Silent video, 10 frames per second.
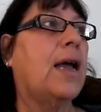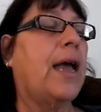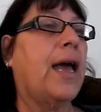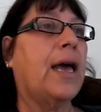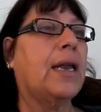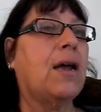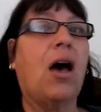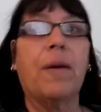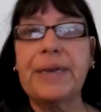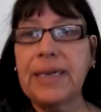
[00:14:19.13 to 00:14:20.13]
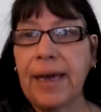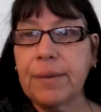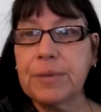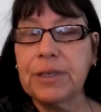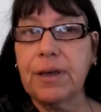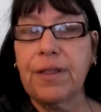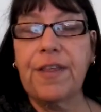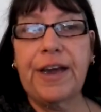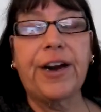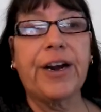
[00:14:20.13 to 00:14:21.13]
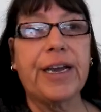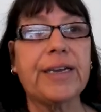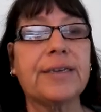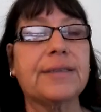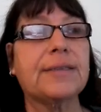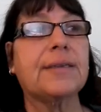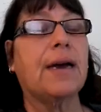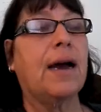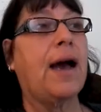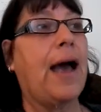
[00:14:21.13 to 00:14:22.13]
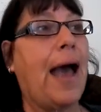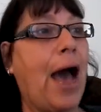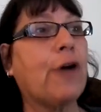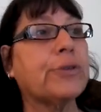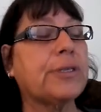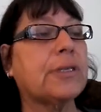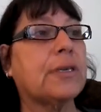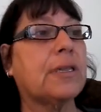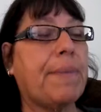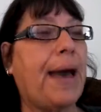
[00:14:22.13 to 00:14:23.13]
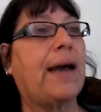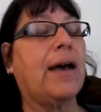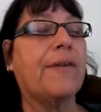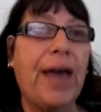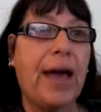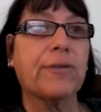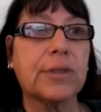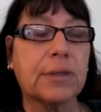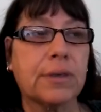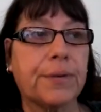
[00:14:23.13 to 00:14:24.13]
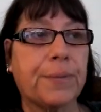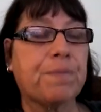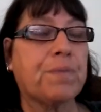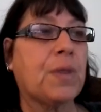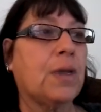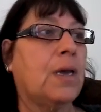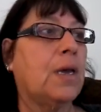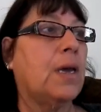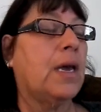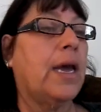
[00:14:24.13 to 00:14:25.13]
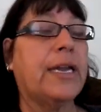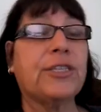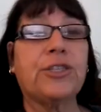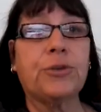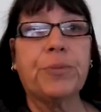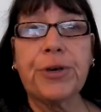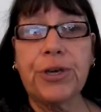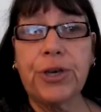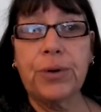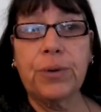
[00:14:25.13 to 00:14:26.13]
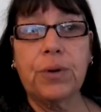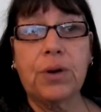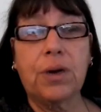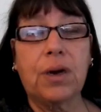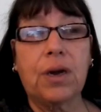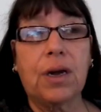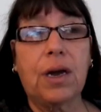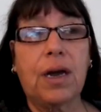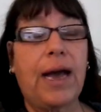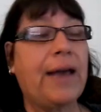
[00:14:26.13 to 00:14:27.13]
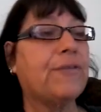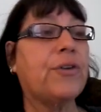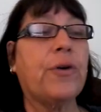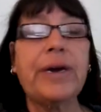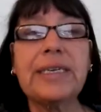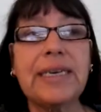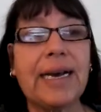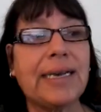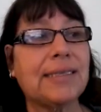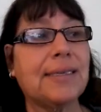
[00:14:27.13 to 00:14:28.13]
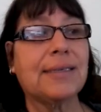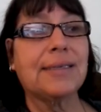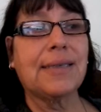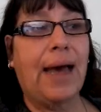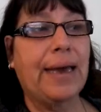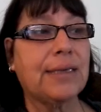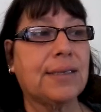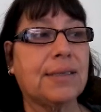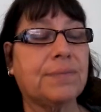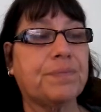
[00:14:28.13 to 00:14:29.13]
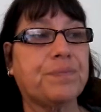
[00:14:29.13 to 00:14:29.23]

and I'll be damned, there is a house in the back of the house, and it's super cute. I have no idea as to the size.